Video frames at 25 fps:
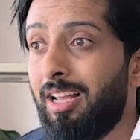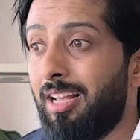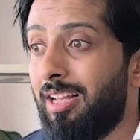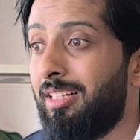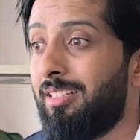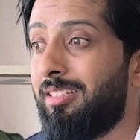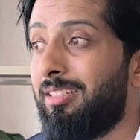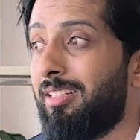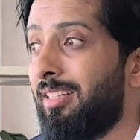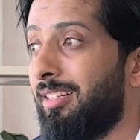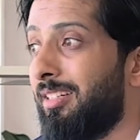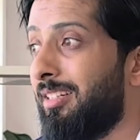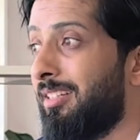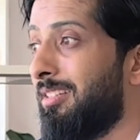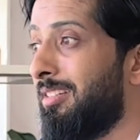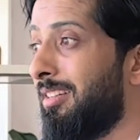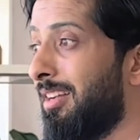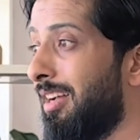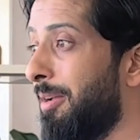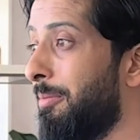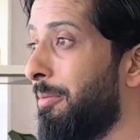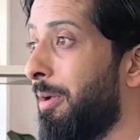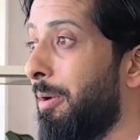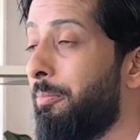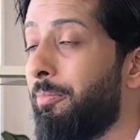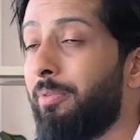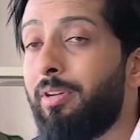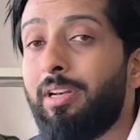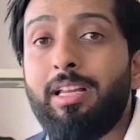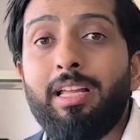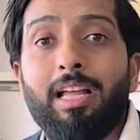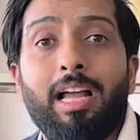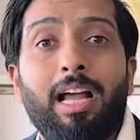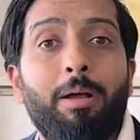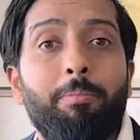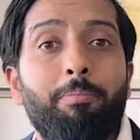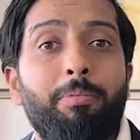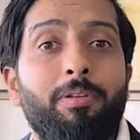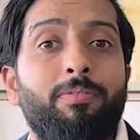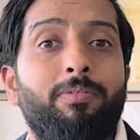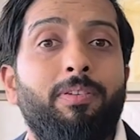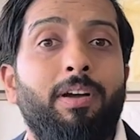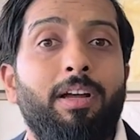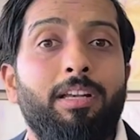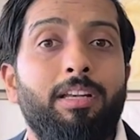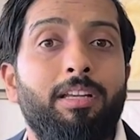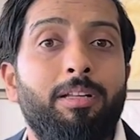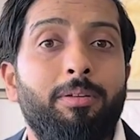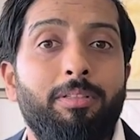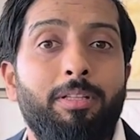Is like, I'm really happy
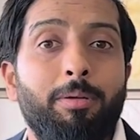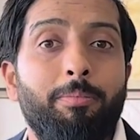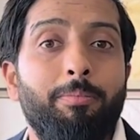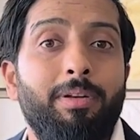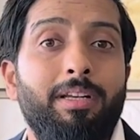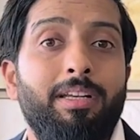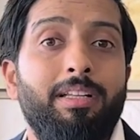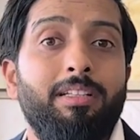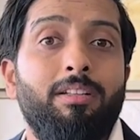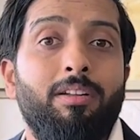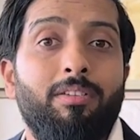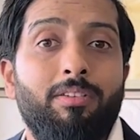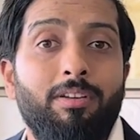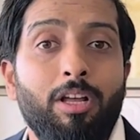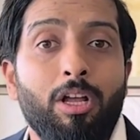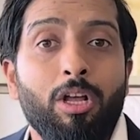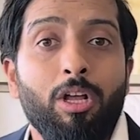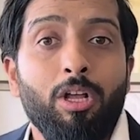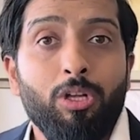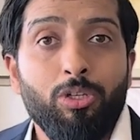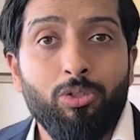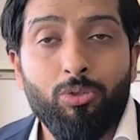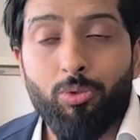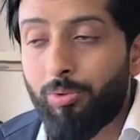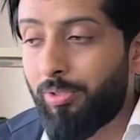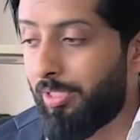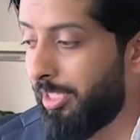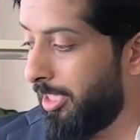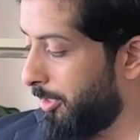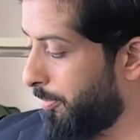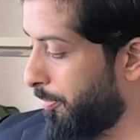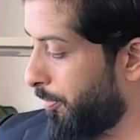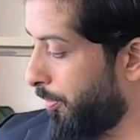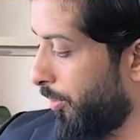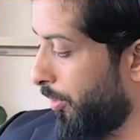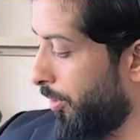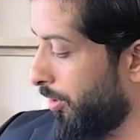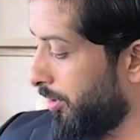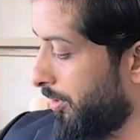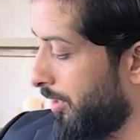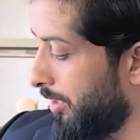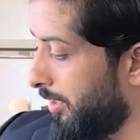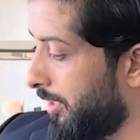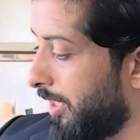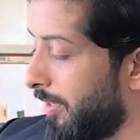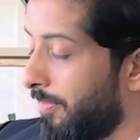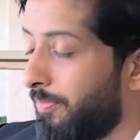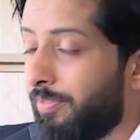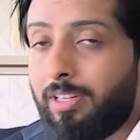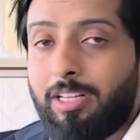finally they're building the. So these products will
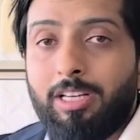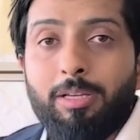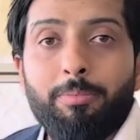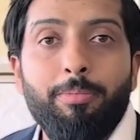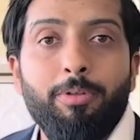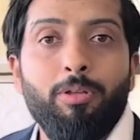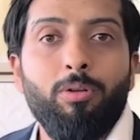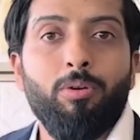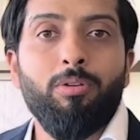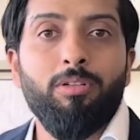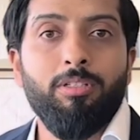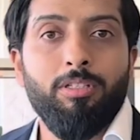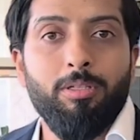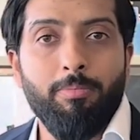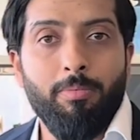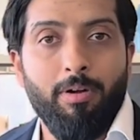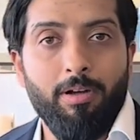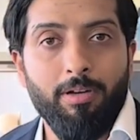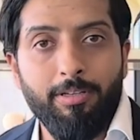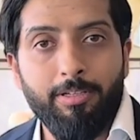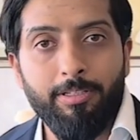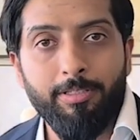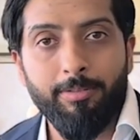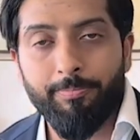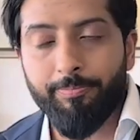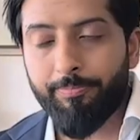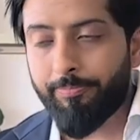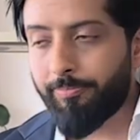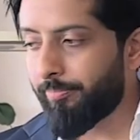definitely be on demand.